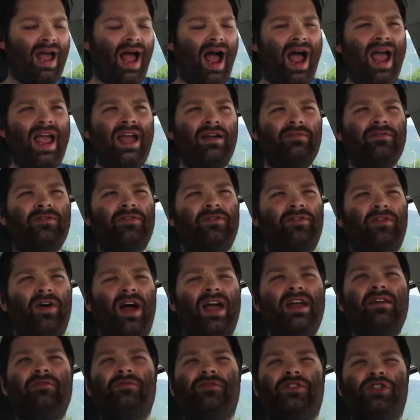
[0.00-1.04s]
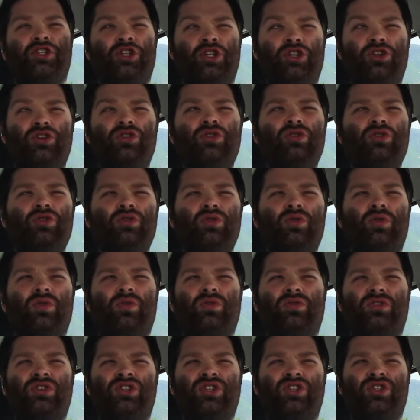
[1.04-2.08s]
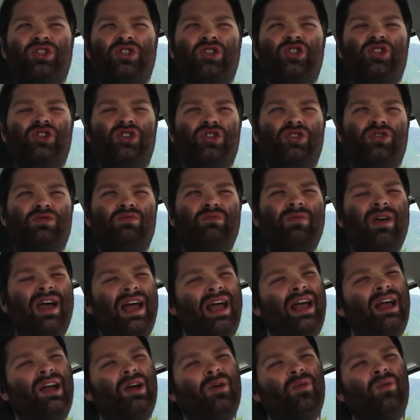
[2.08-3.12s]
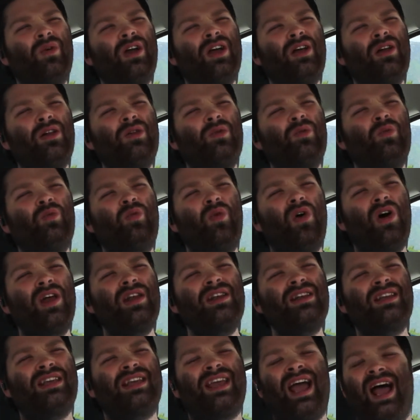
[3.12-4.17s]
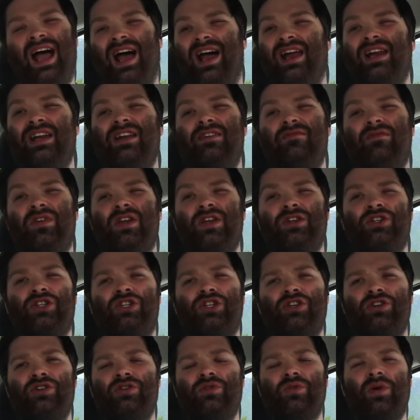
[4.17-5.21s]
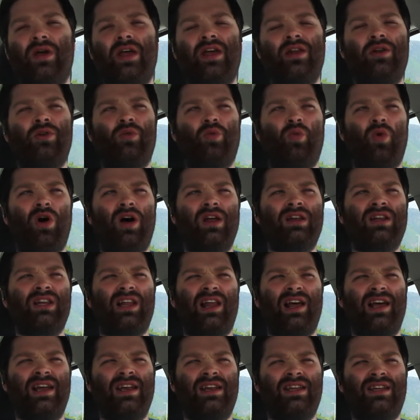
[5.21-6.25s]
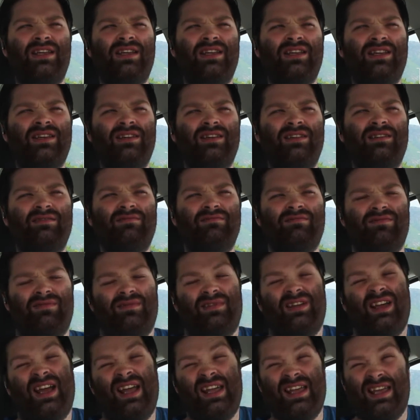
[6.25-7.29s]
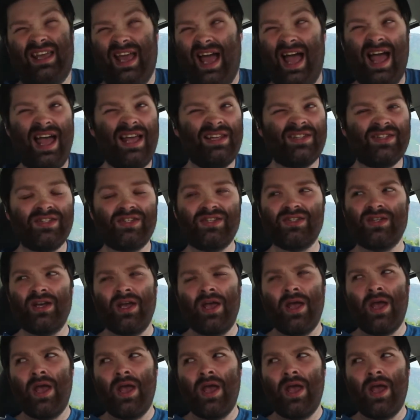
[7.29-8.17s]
I have two, well, one kind of issue and one, like, I guess.